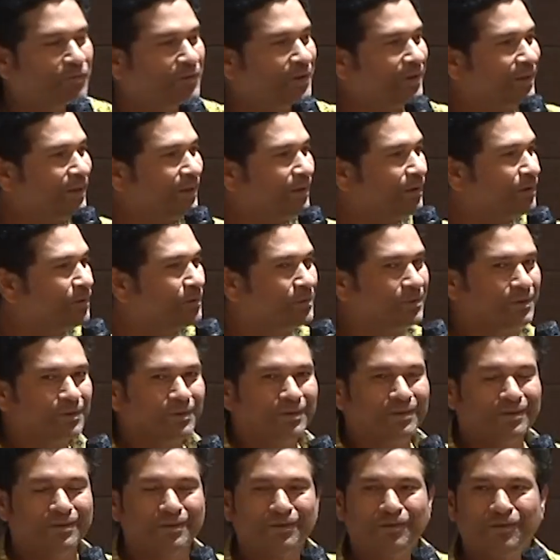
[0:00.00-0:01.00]
feeling
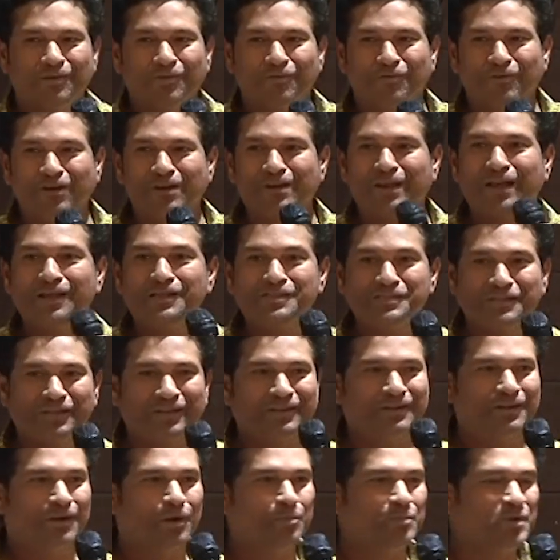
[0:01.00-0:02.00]

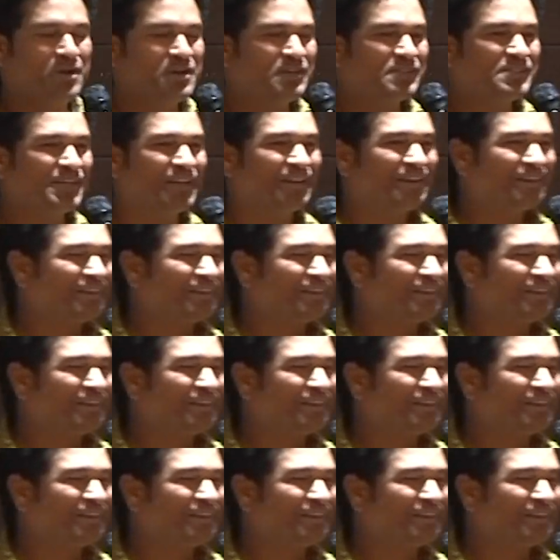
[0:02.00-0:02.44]
fantastic, amazing."